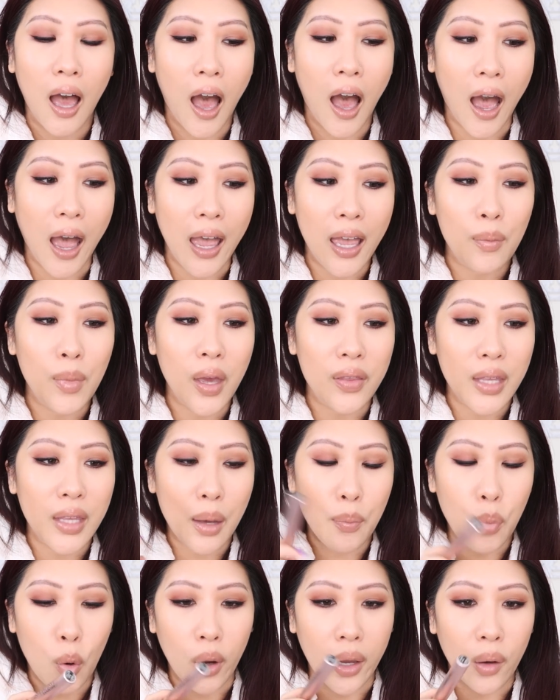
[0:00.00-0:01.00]
I am at
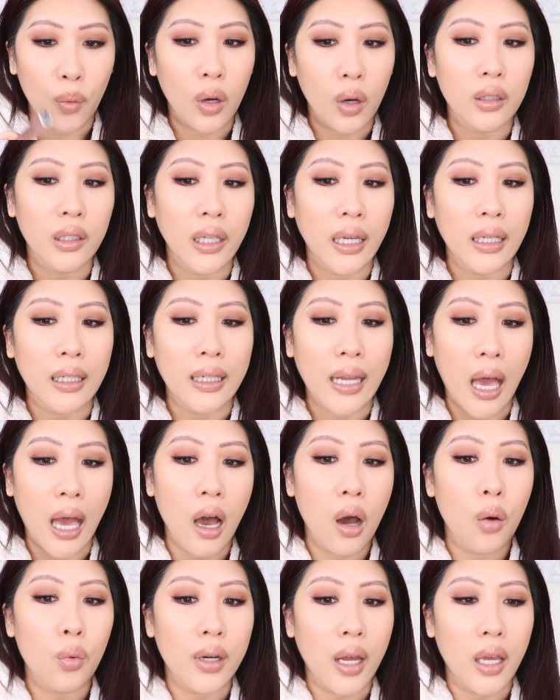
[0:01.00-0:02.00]
that point where like
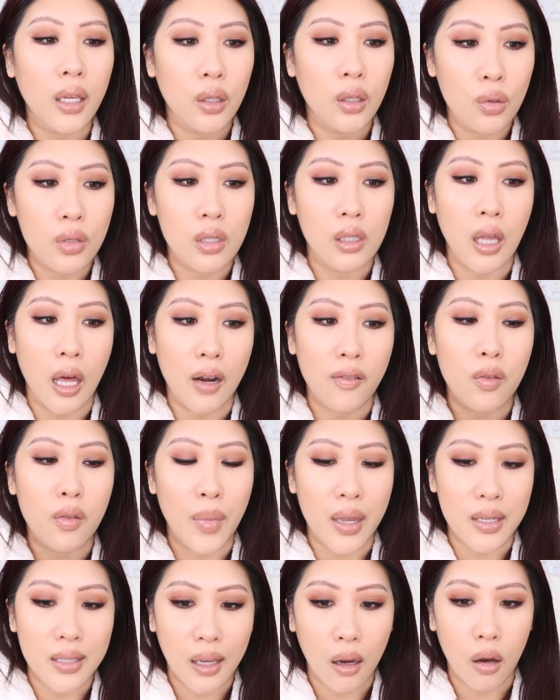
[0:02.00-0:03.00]
now when I use a lot of the
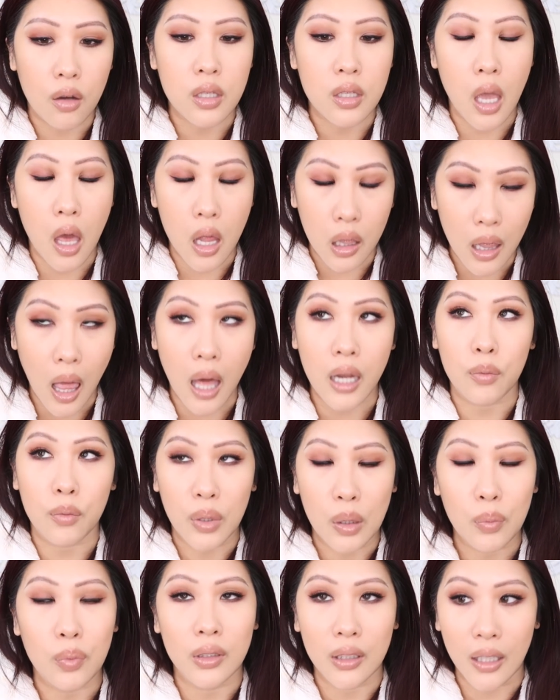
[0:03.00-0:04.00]
mascaras that a lot of
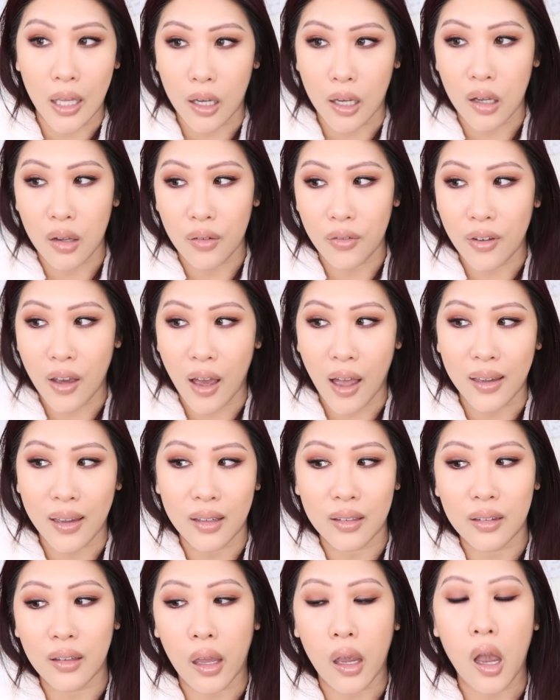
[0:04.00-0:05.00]
people love, I
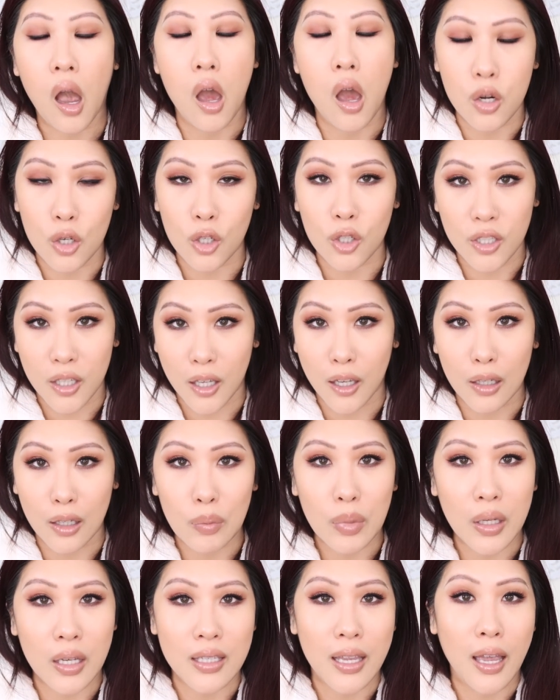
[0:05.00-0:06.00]
can like
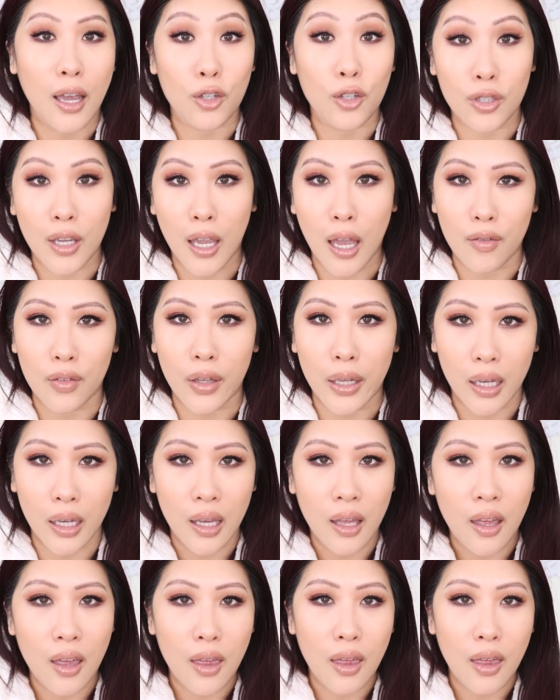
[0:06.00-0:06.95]
understand because I actually have like